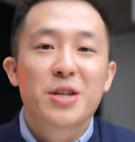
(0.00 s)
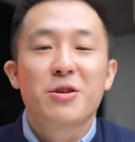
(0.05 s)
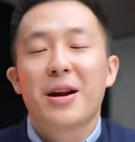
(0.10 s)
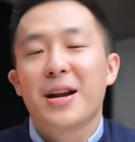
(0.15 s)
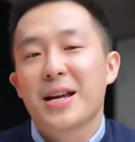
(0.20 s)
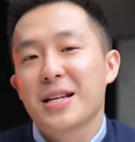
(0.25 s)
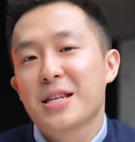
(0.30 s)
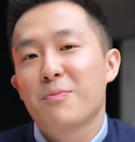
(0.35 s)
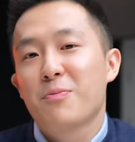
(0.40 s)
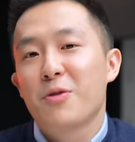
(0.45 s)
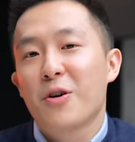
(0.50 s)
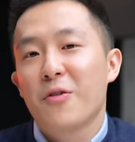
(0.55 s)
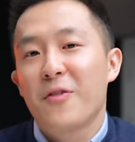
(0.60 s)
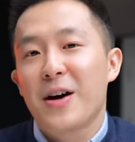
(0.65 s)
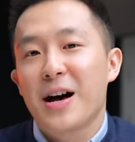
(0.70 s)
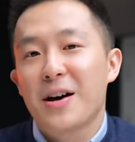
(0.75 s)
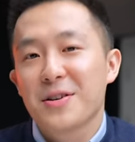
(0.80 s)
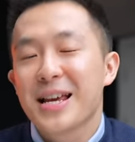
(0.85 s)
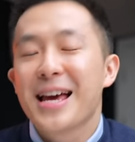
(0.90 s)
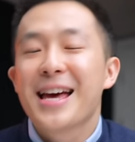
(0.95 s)
to our LinkedIn
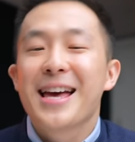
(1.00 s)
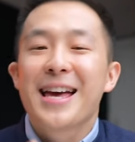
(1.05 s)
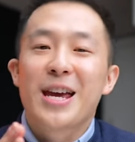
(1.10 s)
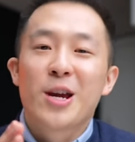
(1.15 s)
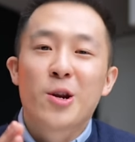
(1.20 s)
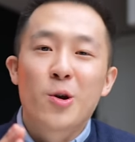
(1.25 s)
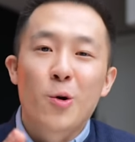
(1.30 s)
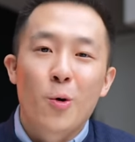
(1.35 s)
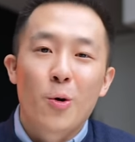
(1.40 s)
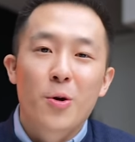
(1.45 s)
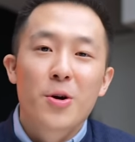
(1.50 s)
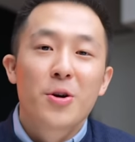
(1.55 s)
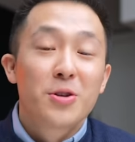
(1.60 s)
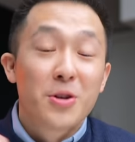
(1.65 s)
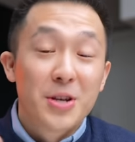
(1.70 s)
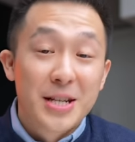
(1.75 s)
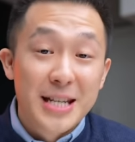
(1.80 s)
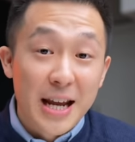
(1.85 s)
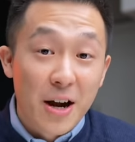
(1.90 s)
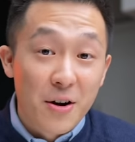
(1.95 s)
profiles in order
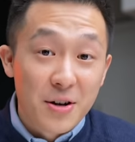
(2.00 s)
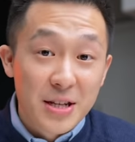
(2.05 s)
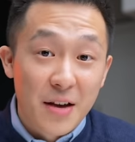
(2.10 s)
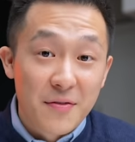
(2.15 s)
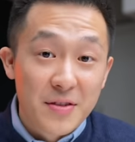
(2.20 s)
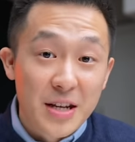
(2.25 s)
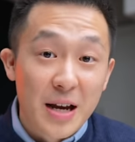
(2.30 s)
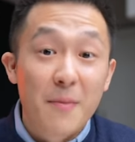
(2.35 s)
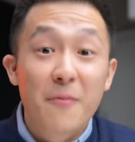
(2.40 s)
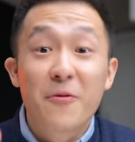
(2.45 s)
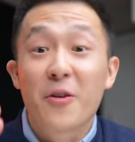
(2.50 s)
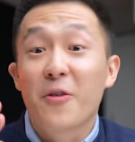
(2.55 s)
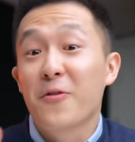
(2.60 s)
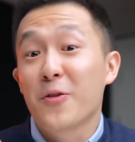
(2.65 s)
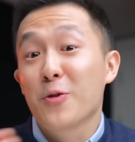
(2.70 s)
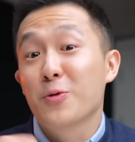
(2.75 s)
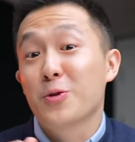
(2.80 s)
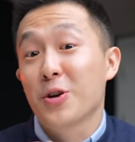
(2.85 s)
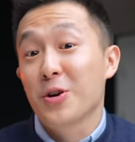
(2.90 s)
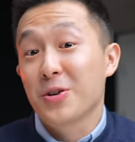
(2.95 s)
to set ourselves up for
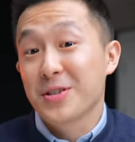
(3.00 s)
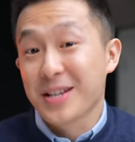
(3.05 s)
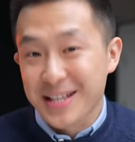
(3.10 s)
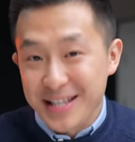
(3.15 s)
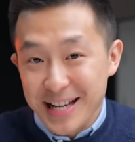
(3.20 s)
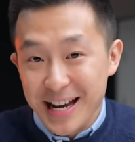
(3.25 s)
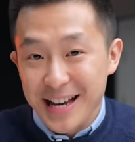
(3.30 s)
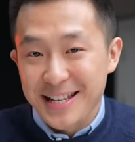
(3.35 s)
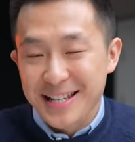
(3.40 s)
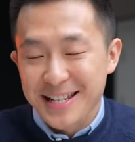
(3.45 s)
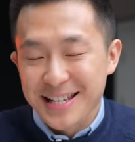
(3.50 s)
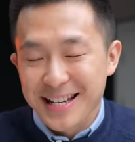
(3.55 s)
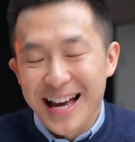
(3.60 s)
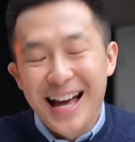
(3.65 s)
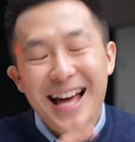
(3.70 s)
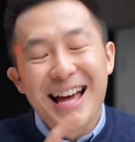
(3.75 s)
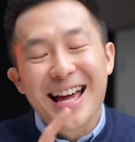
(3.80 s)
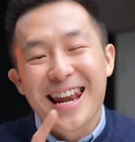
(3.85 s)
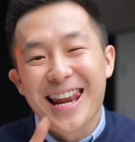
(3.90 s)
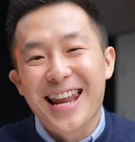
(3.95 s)
future success.
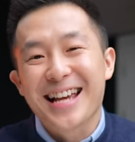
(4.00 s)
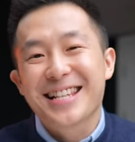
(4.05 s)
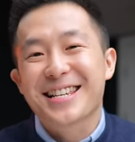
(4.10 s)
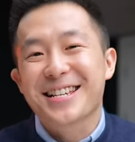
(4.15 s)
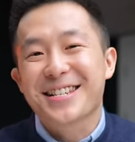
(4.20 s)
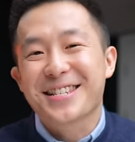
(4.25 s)
Let's get